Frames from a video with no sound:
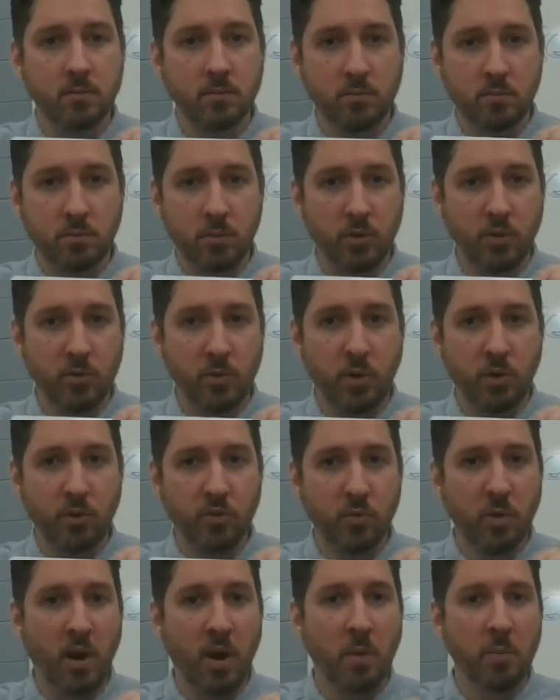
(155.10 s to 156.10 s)
modus ponens,
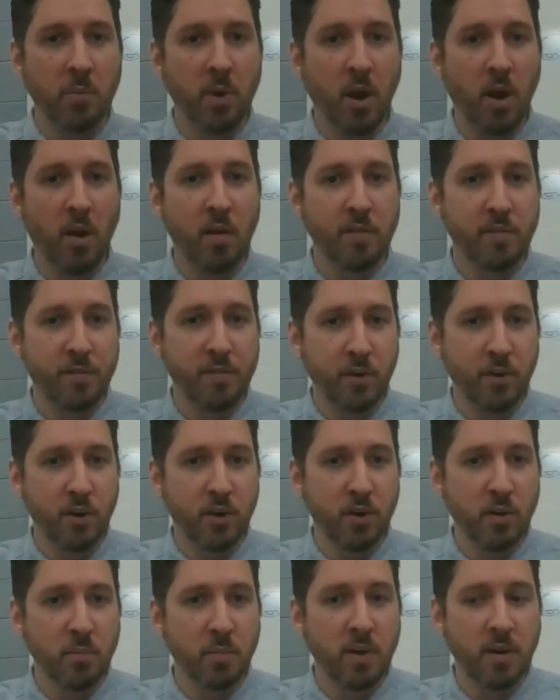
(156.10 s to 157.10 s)
I'm going to
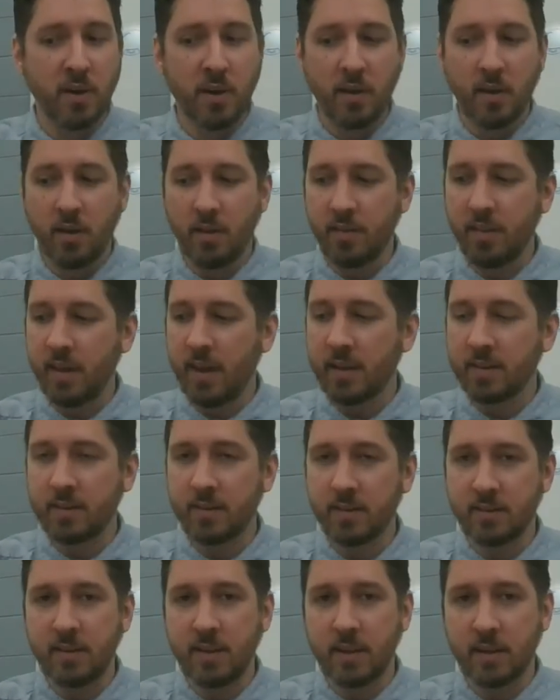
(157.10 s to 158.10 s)
affirm the
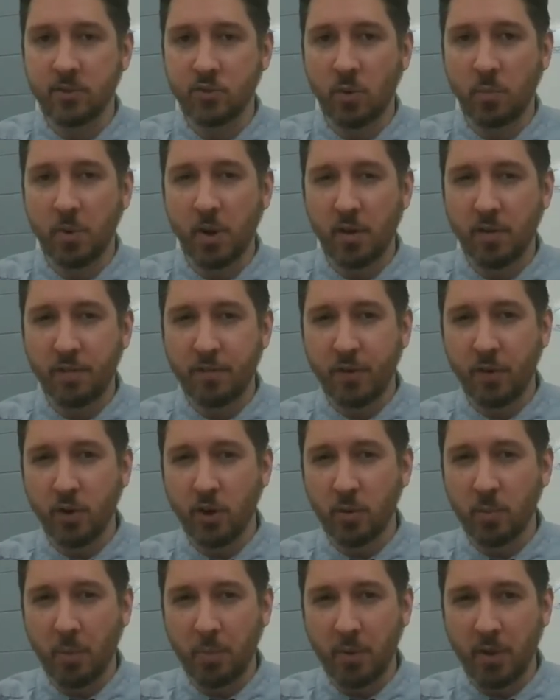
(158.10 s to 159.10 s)
antecedent. So I'm going
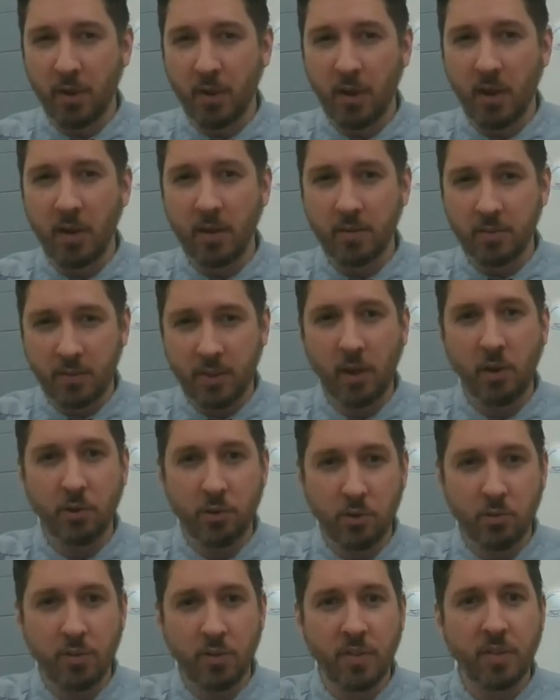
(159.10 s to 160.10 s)
to tell
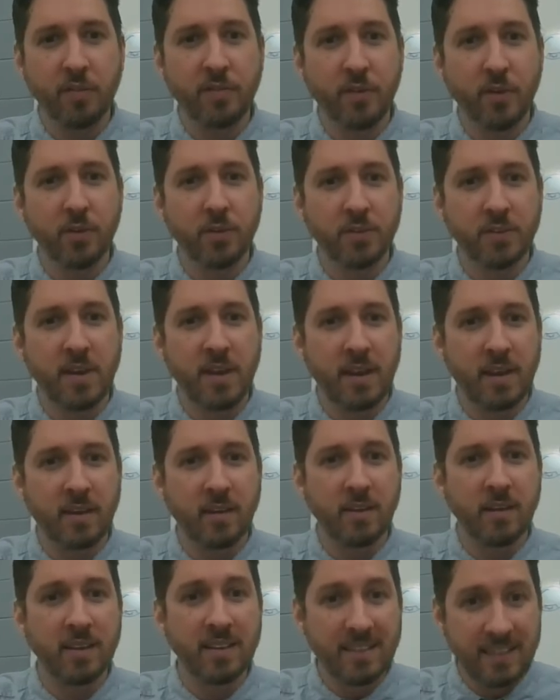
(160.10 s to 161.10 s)
you that the first
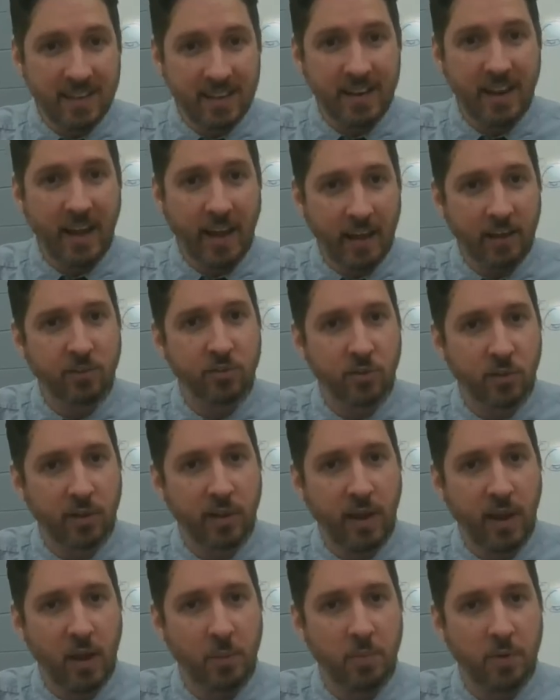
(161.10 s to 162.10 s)
thing did actually
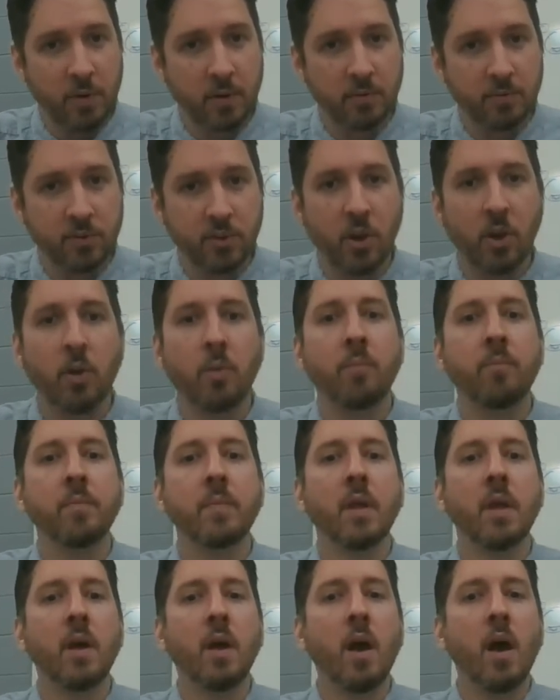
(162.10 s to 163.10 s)
happen. So
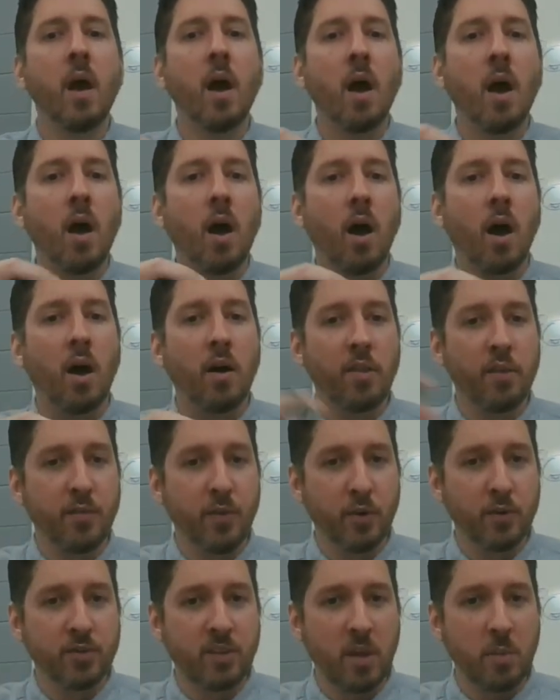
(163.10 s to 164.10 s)
the
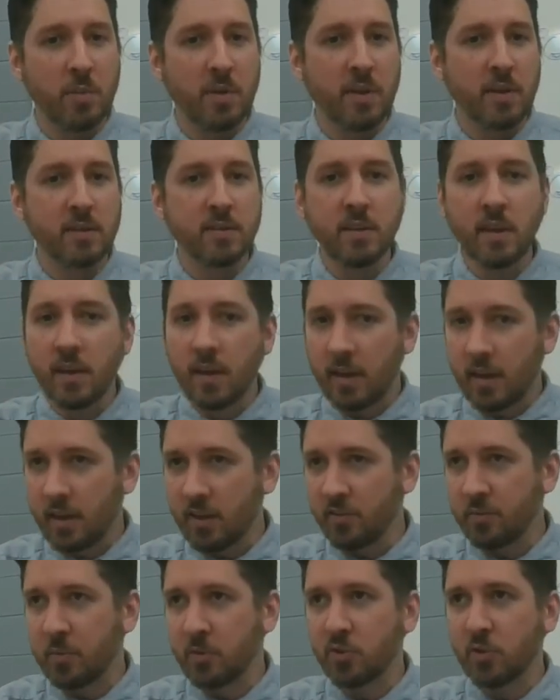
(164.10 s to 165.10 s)
first statement is,
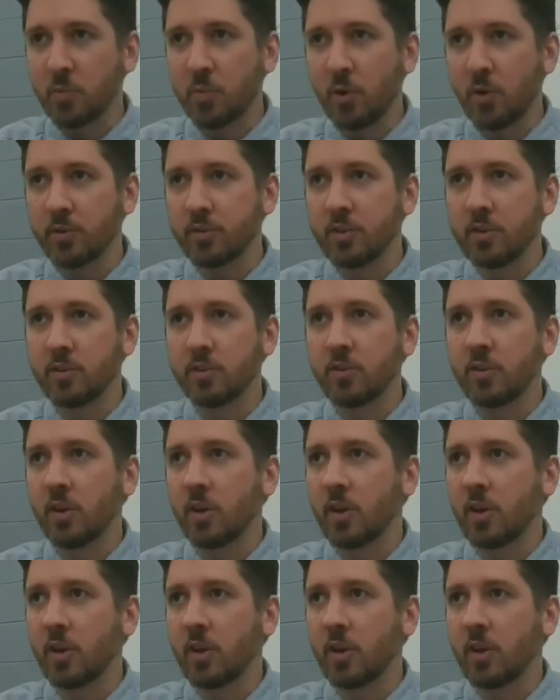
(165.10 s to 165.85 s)
if Mr. Parsons